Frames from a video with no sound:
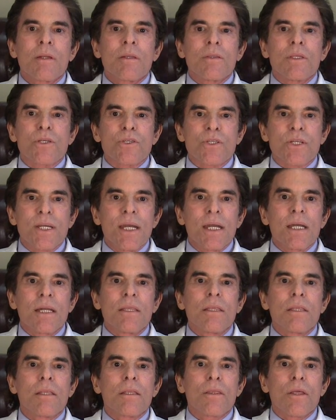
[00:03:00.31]
the
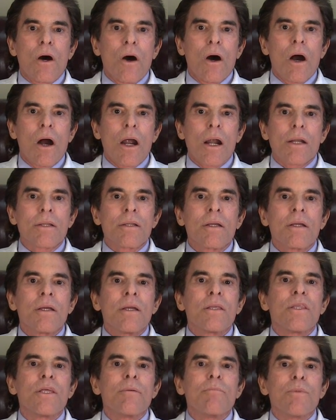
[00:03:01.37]
skin, the heart,
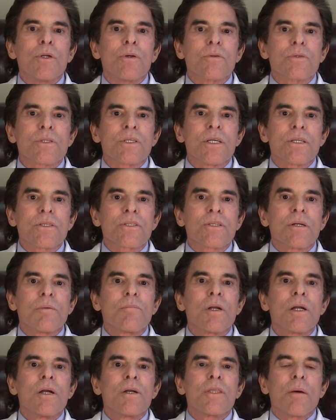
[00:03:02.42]
the immune
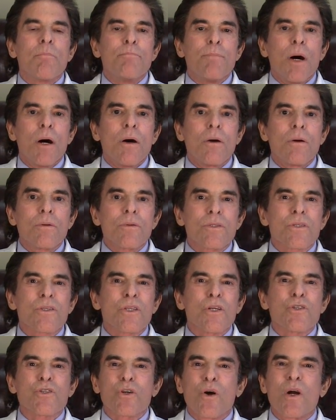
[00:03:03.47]
system, the bones,
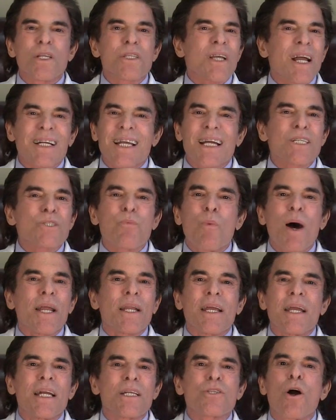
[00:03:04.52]
the joints. Guess
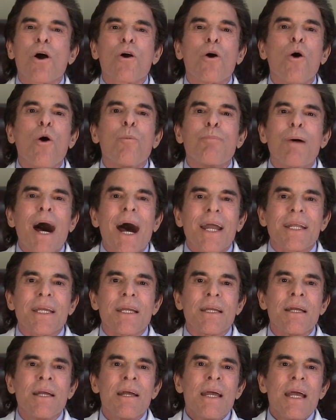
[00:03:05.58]
what? It's our whole
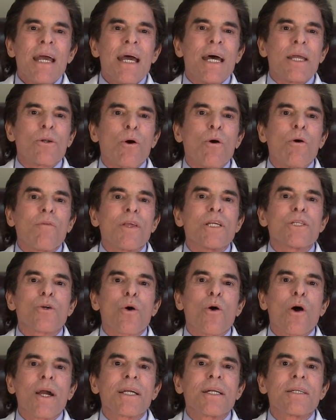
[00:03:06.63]
body. And all these
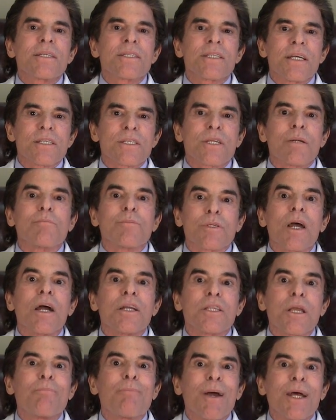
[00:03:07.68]
organ systems
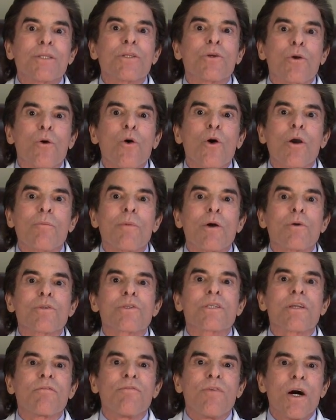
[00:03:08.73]
depend on hormones
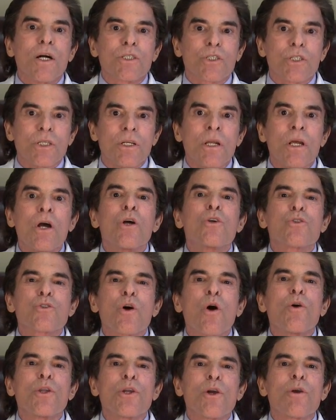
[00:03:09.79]
to function.
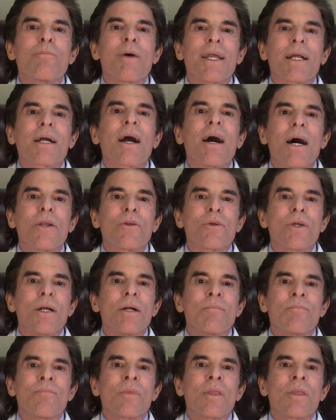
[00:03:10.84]
So do your mitochondria.